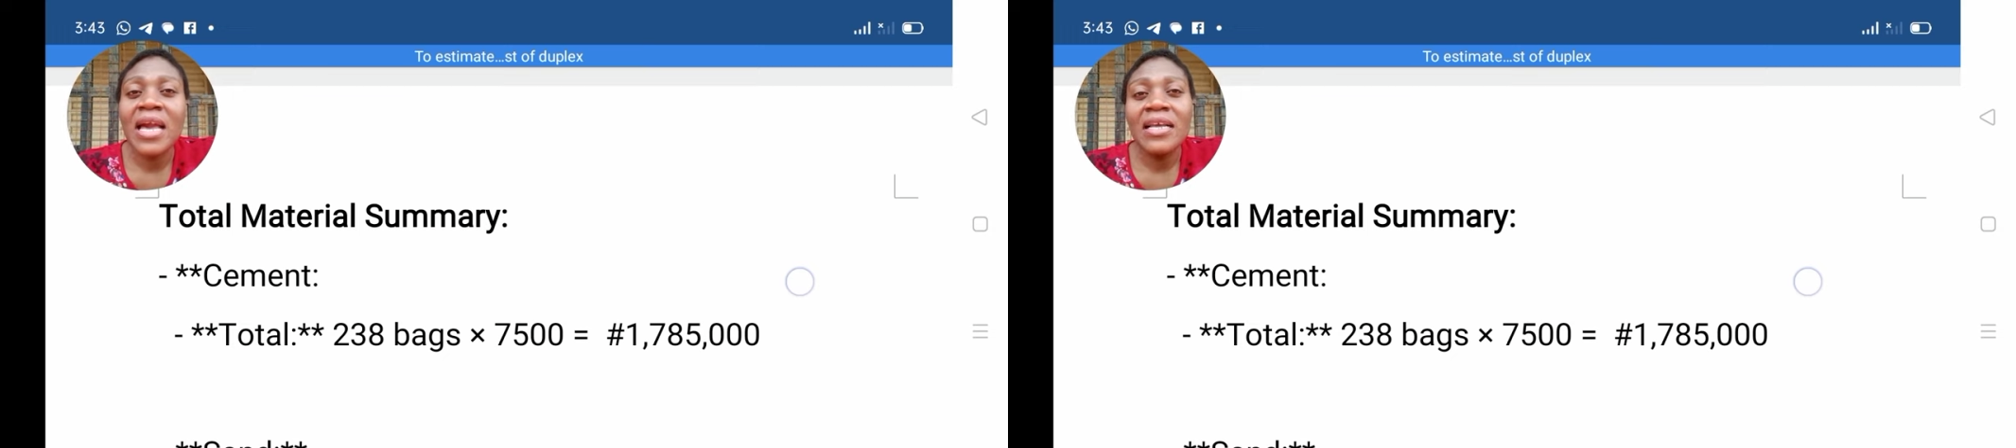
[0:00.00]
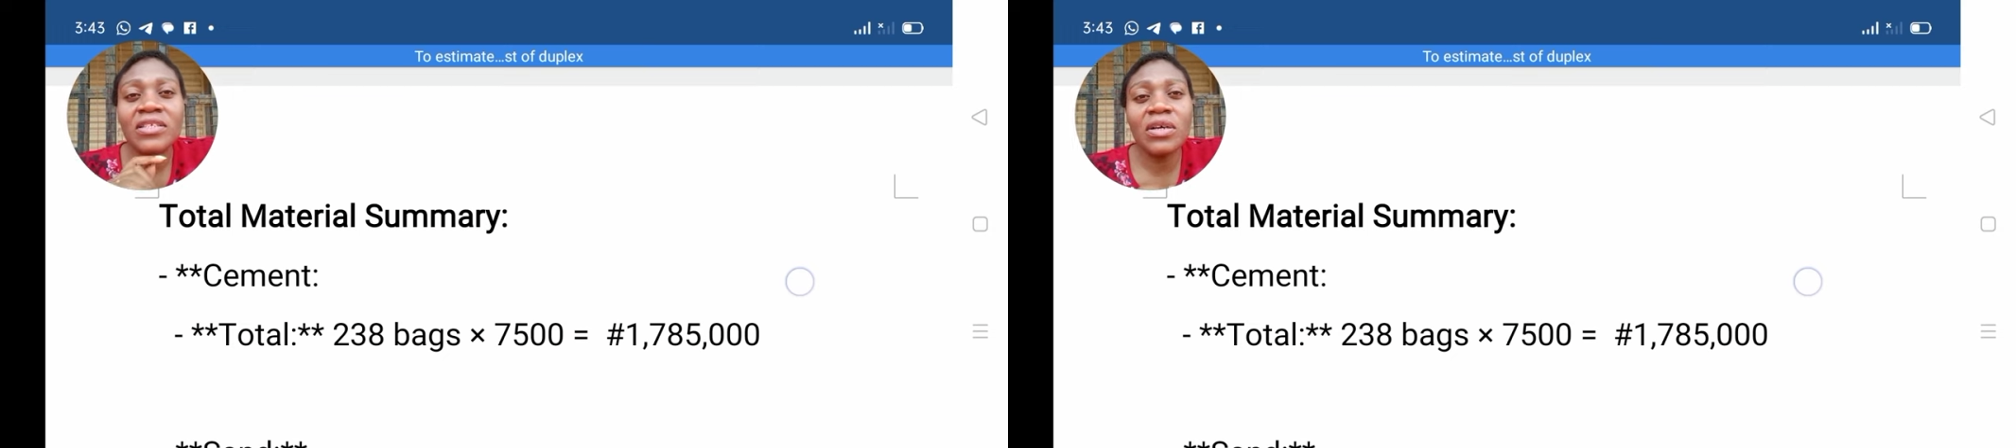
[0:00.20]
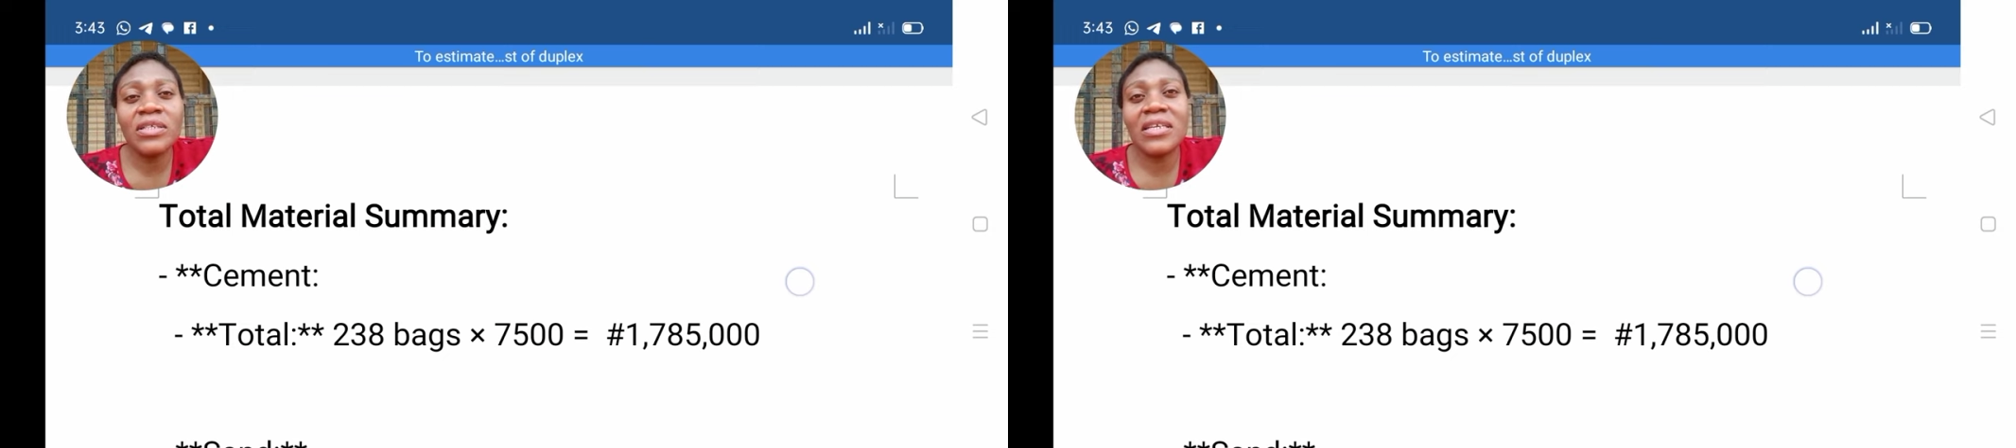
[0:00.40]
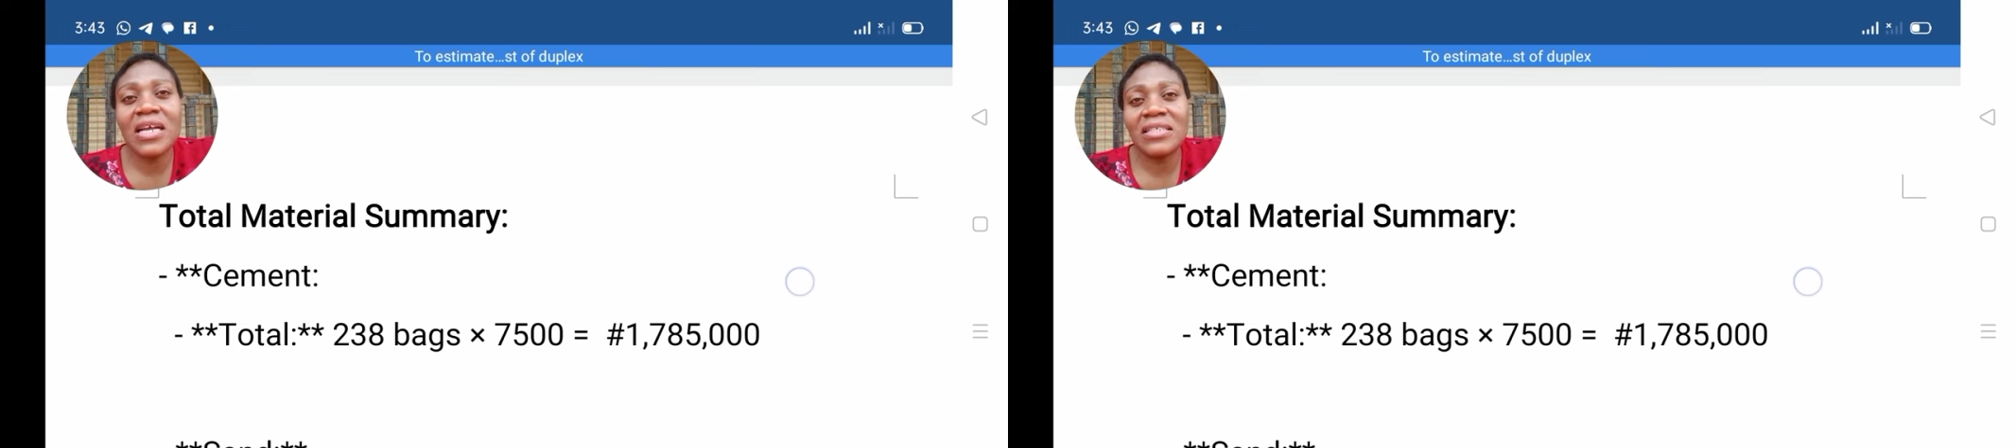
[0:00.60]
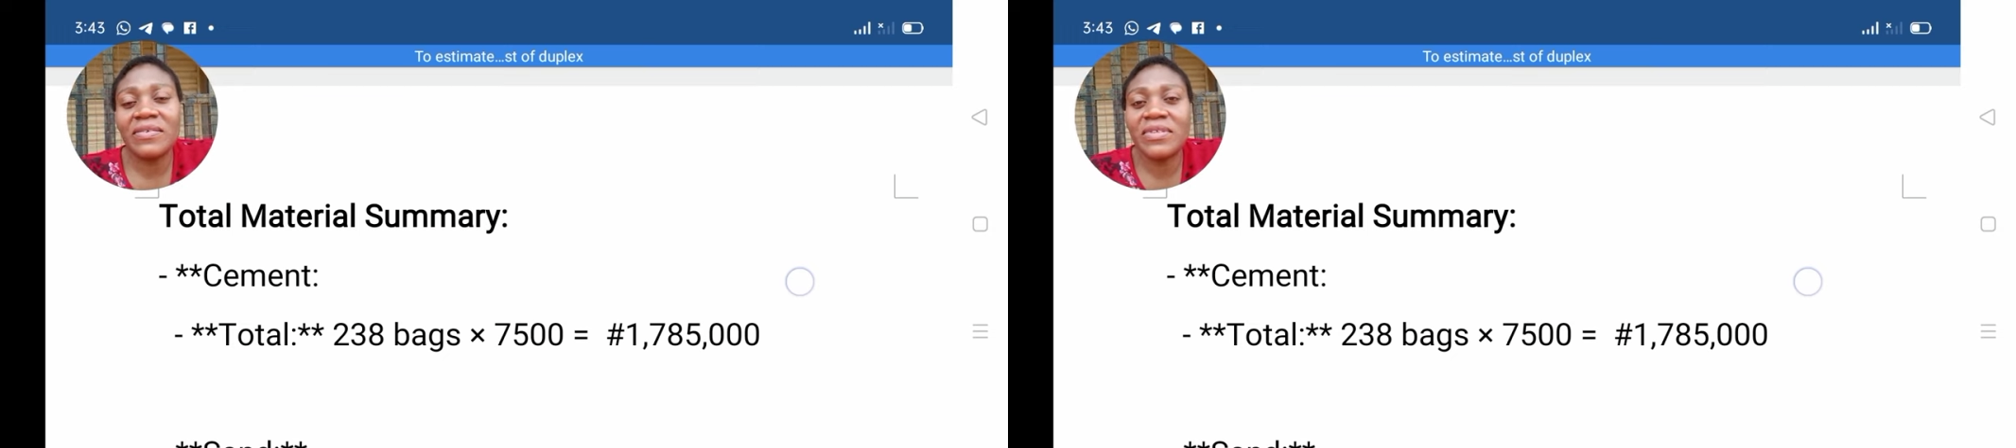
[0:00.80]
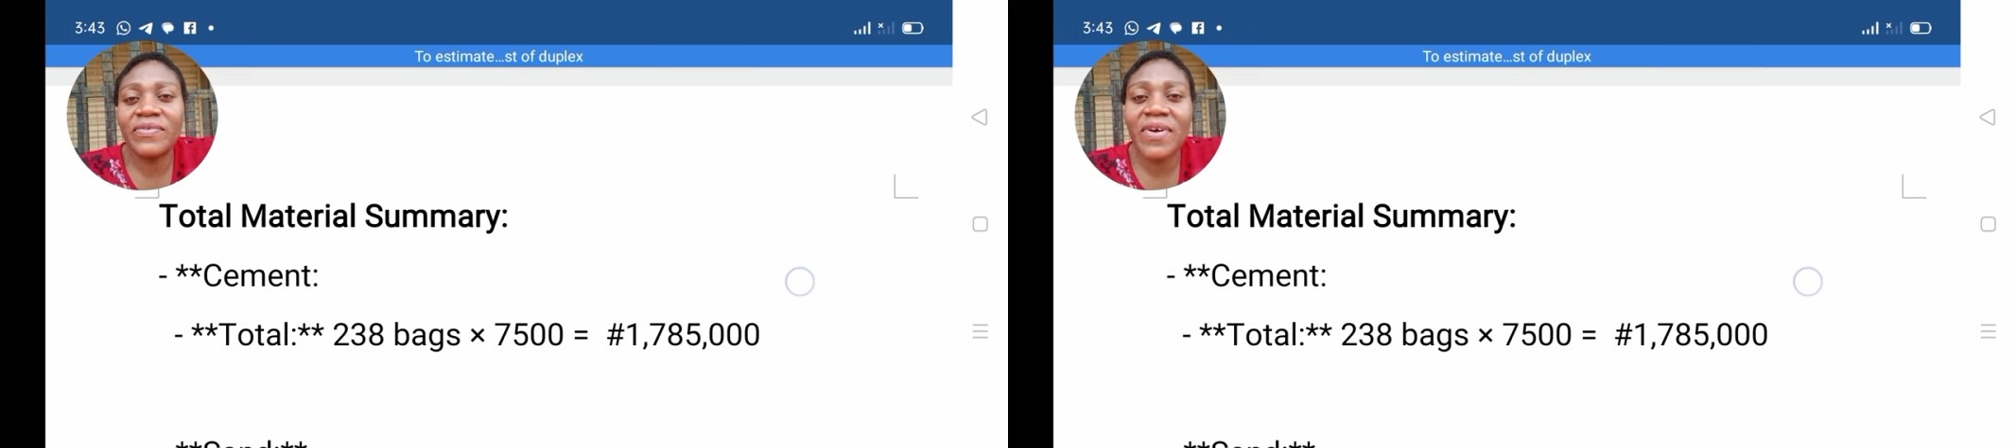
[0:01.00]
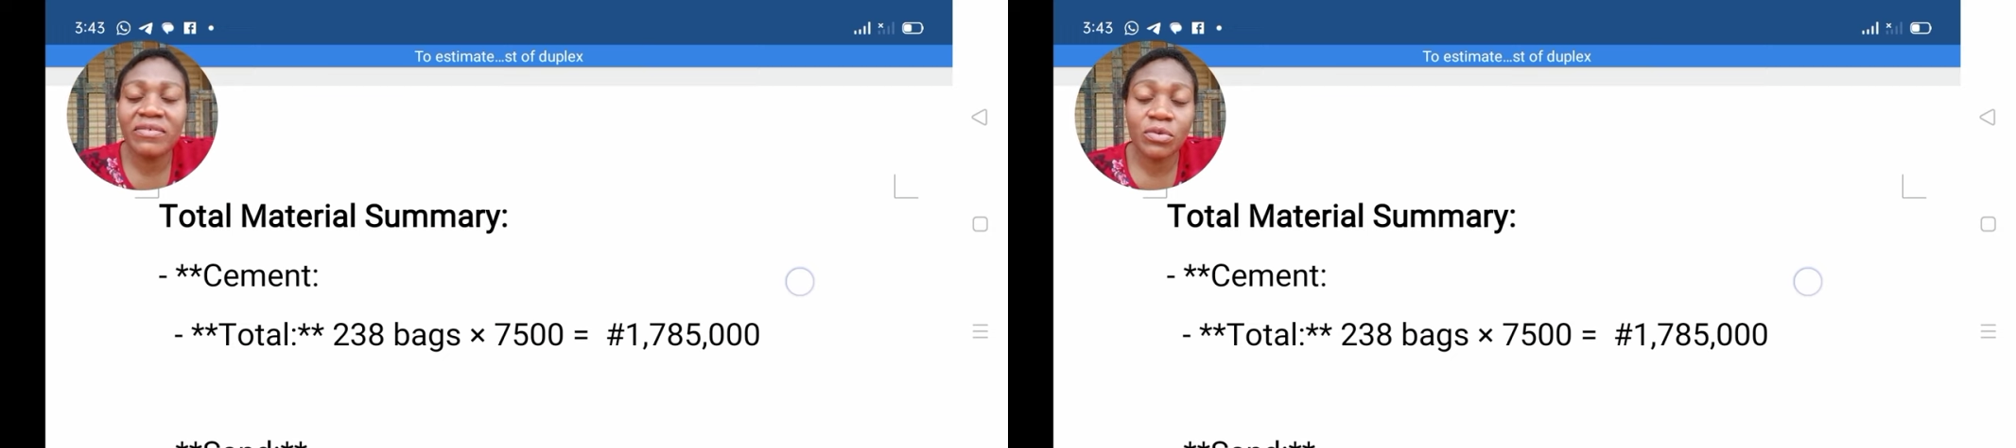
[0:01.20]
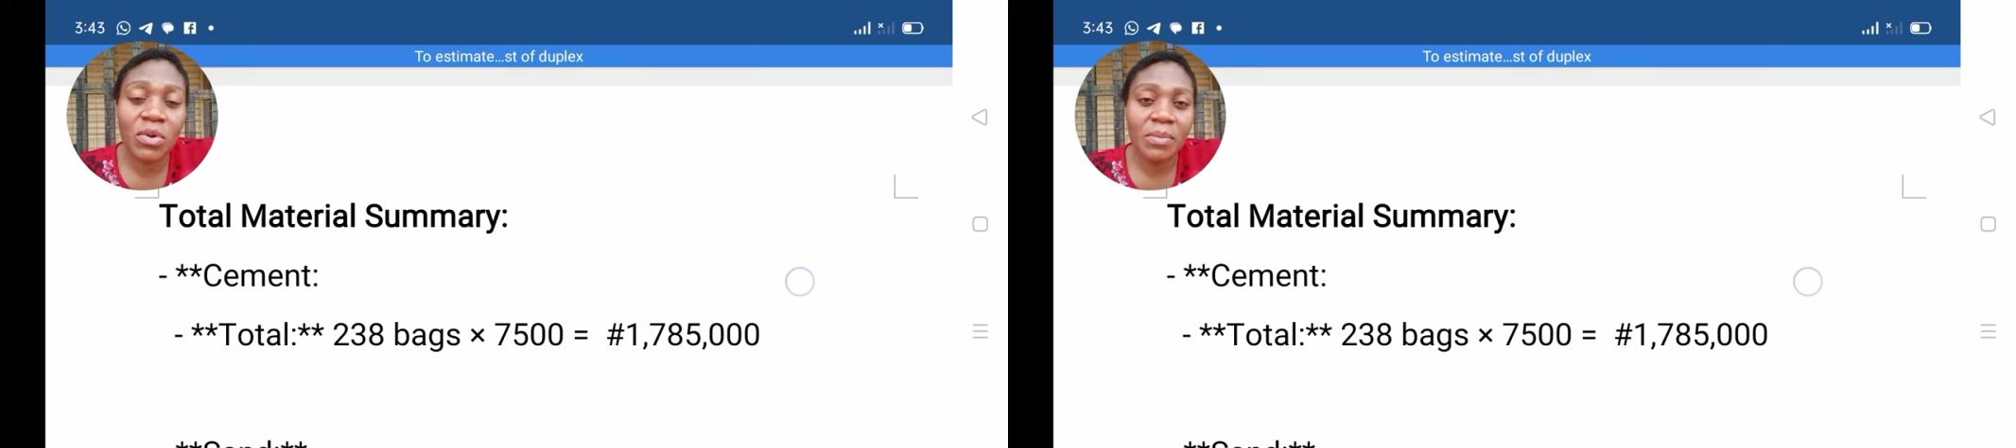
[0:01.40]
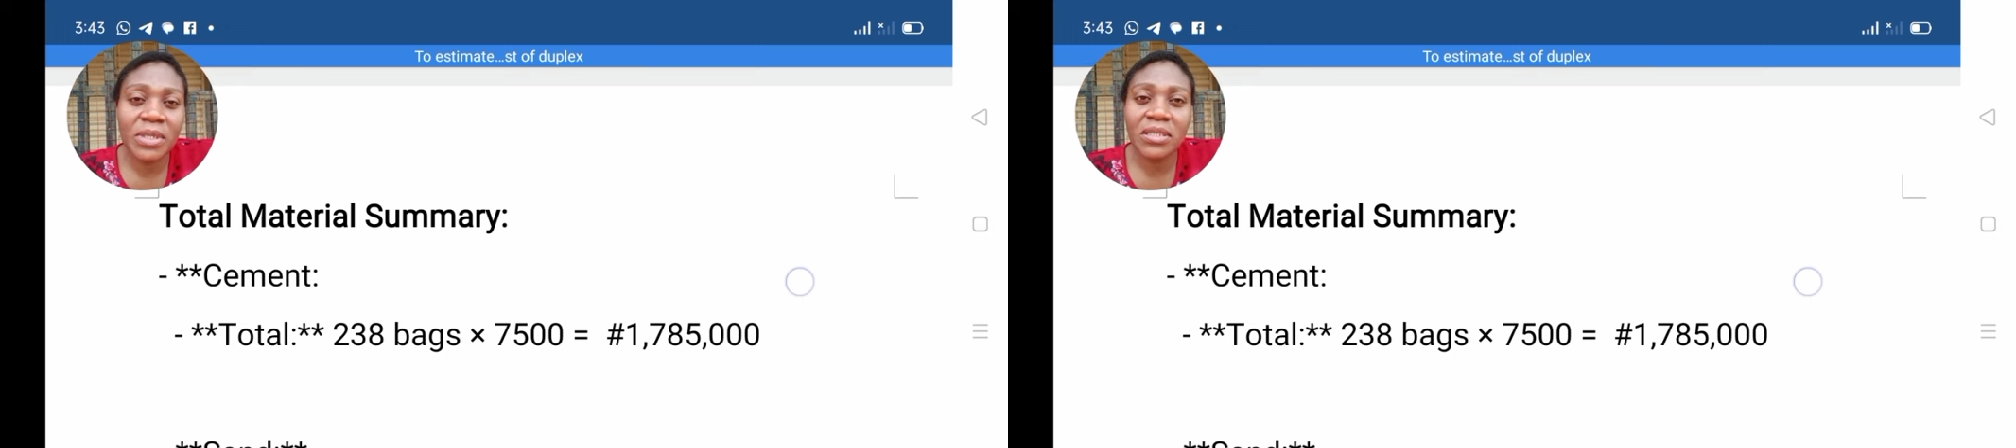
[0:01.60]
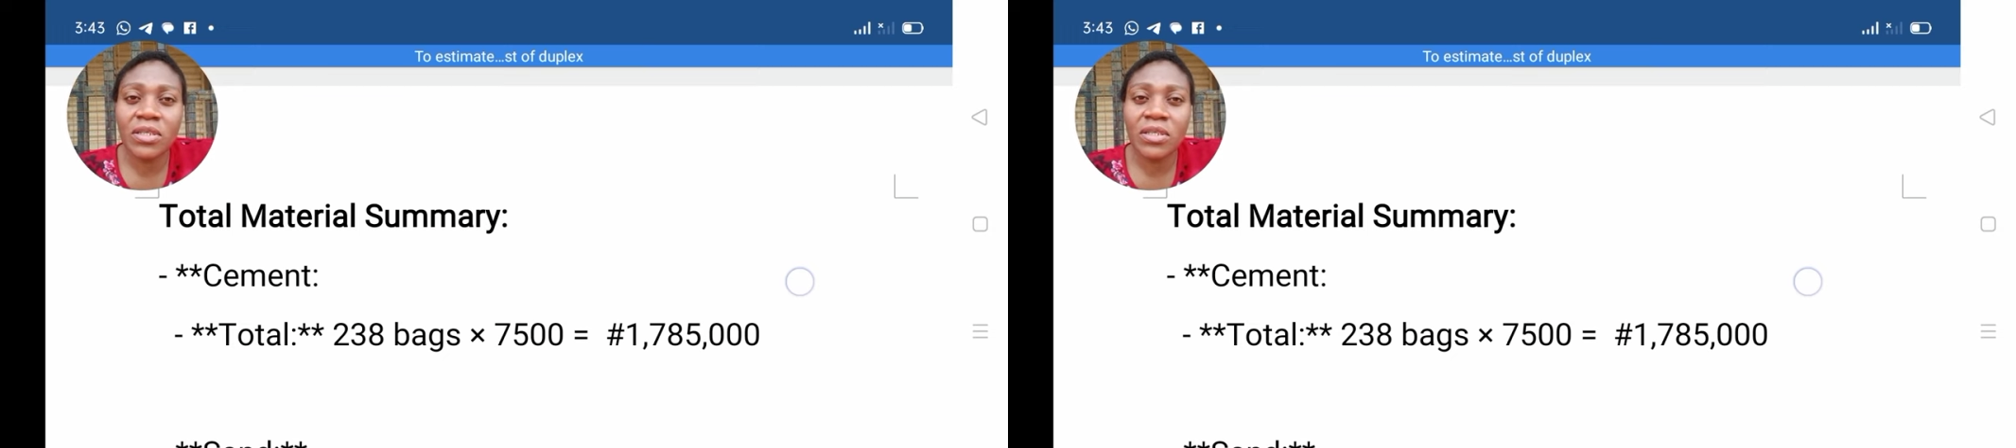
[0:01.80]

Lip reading: It's 175 square meters.